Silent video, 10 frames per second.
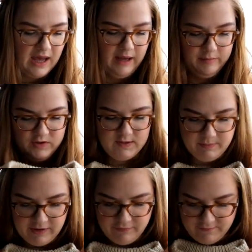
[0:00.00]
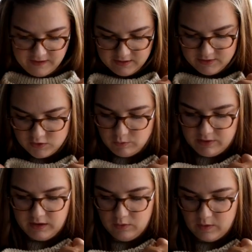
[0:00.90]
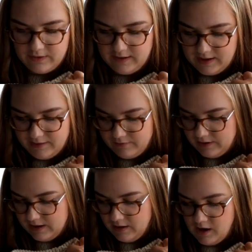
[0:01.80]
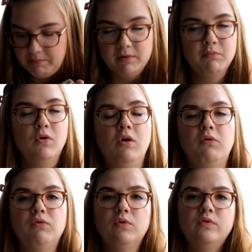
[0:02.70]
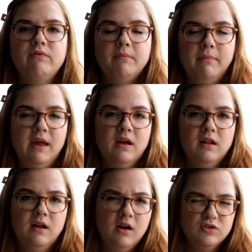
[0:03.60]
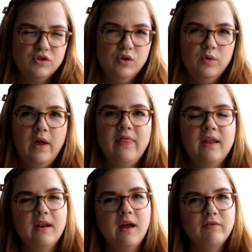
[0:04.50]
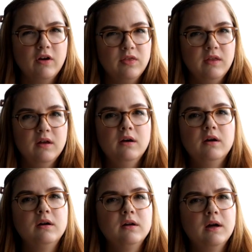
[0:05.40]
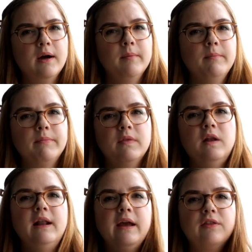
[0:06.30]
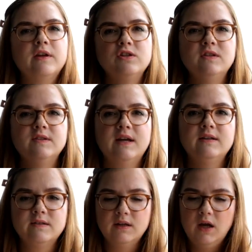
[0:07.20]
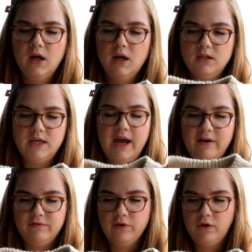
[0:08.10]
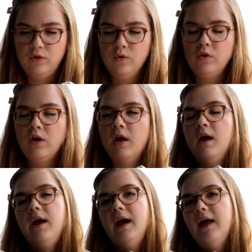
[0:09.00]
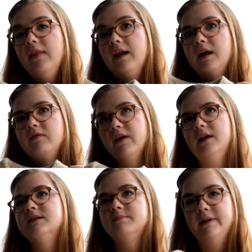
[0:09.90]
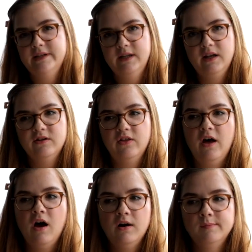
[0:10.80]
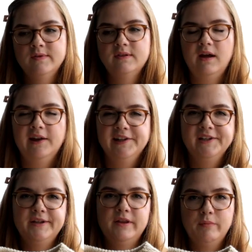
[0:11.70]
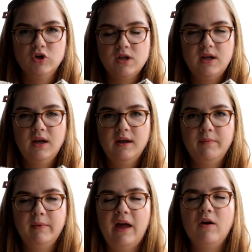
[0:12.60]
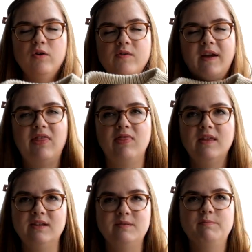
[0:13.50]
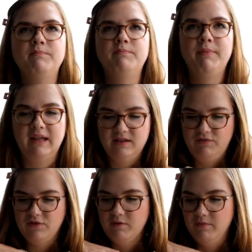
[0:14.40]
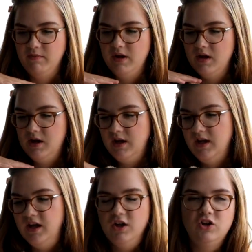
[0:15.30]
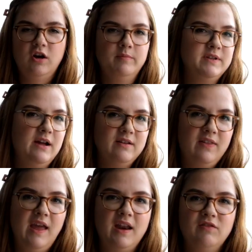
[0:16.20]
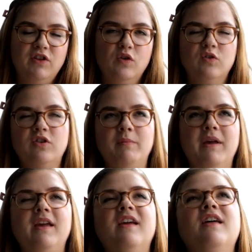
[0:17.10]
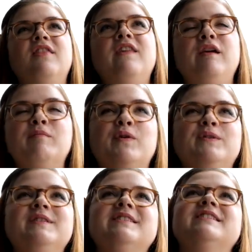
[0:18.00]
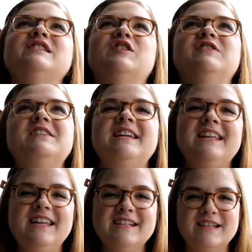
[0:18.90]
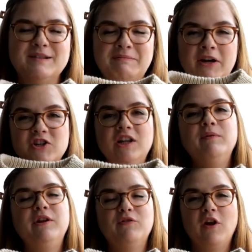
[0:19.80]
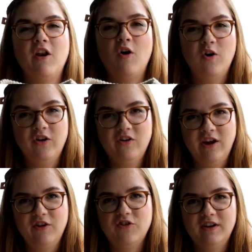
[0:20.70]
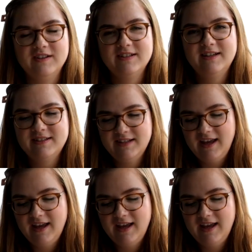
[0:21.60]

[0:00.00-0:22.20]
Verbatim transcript: I'm just about finished with yoke. I think I have a couple more rows of the main color yarn to go and then I've got the, um, the length that she says to have for the yoke and then I can finally split it into the arms and the body. I always find this bit from top down to the end of the yoke to be the most sort of tedious, especially when you've done all your increases